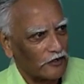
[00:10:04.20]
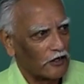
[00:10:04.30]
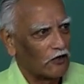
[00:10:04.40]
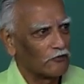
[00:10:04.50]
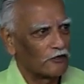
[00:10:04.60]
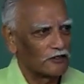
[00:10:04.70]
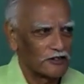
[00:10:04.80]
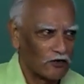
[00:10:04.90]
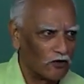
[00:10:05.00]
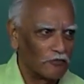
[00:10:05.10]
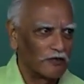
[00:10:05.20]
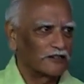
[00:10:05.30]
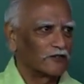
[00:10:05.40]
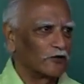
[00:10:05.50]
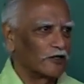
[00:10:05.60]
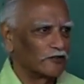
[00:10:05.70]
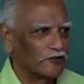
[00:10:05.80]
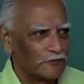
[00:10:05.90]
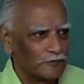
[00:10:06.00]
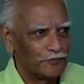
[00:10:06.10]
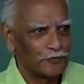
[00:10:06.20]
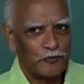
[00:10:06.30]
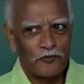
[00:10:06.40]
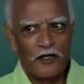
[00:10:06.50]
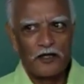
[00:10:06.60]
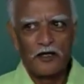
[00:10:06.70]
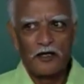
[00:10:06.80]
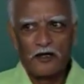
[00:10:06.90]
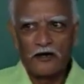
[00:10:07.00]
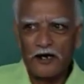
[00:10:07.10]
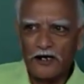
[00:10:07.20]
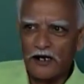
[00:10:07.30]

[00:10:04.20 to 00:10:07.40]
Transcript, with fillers: it now because they are all Macedonians. Right,